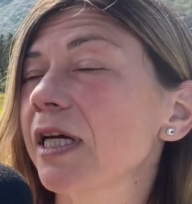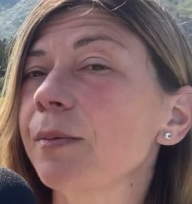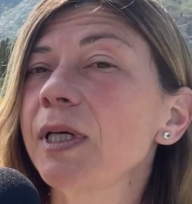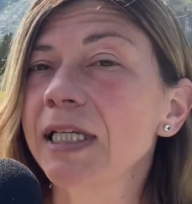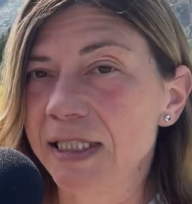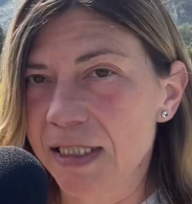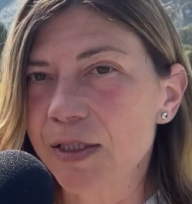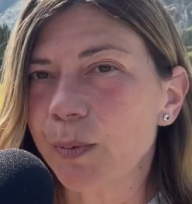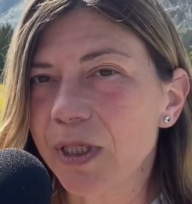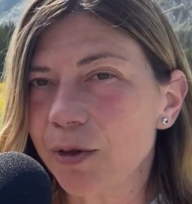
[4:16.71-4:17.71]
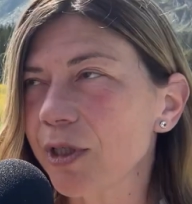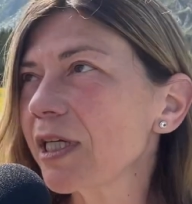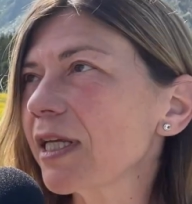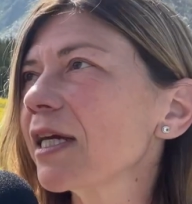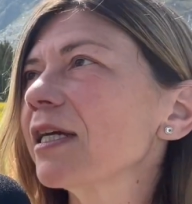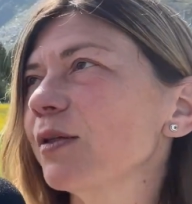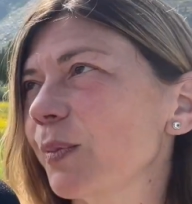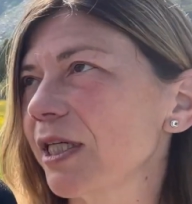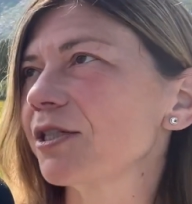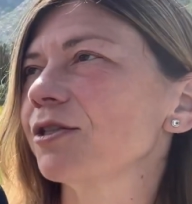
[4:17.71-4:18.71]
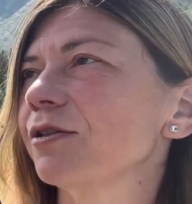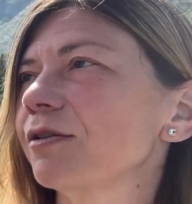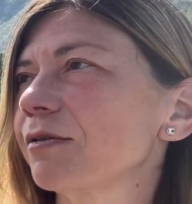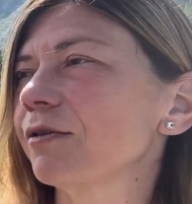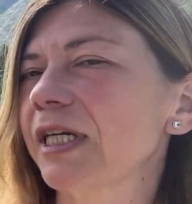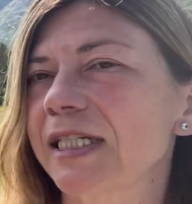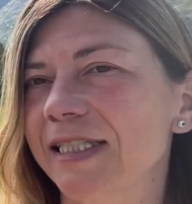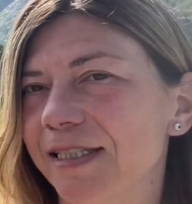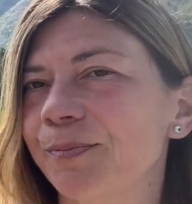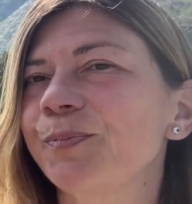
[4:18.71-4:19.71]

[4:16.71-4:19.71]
I mean, it has to be organic and pasture mm. raised.